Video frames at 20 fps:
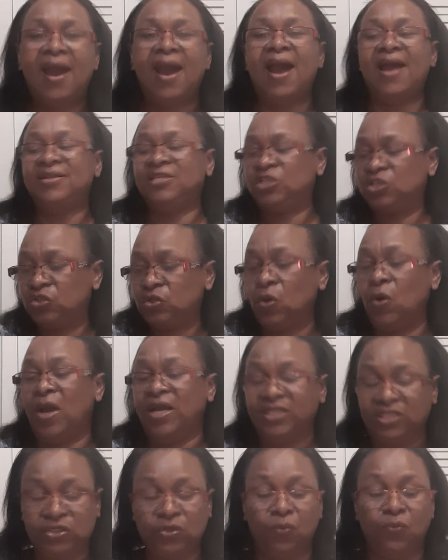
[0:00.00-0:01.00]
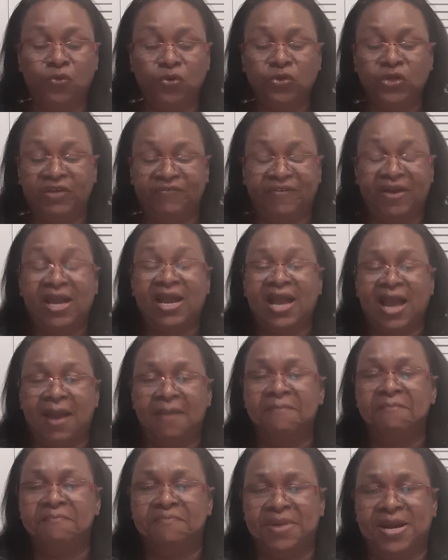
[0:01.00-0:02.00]
And so will never
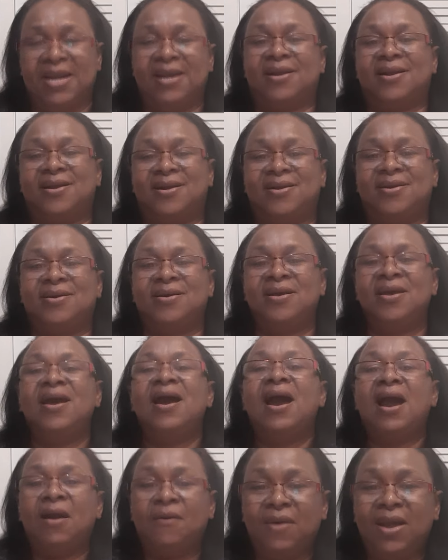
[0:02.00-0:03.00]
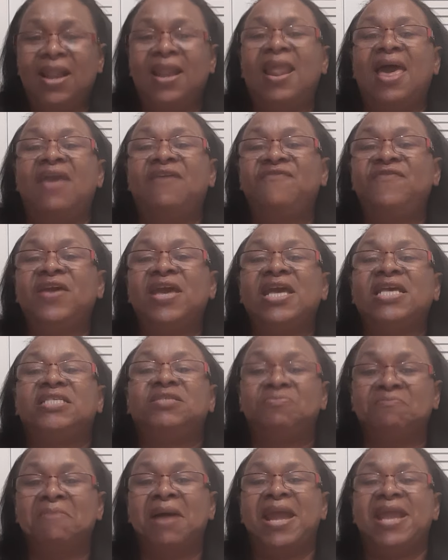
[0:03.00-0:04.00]
come back. Our life
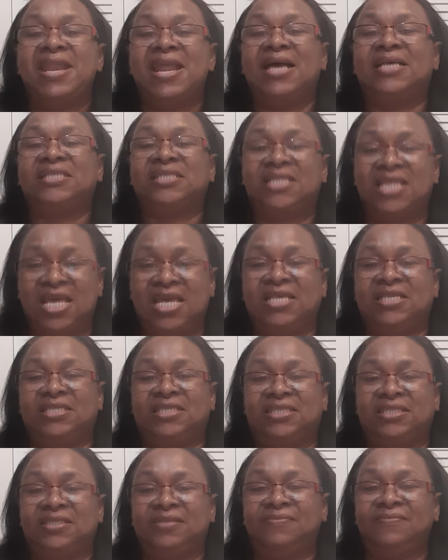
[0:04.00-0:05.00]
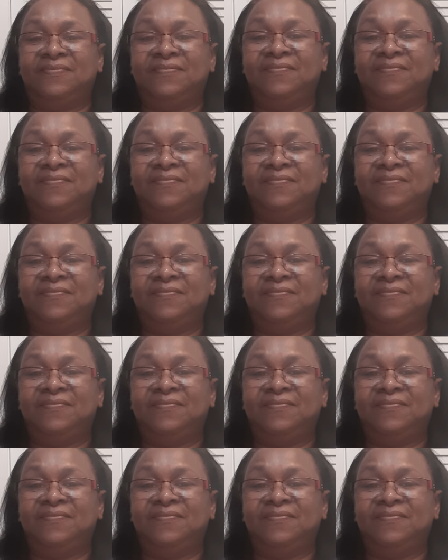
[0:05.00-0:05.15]
is minus this.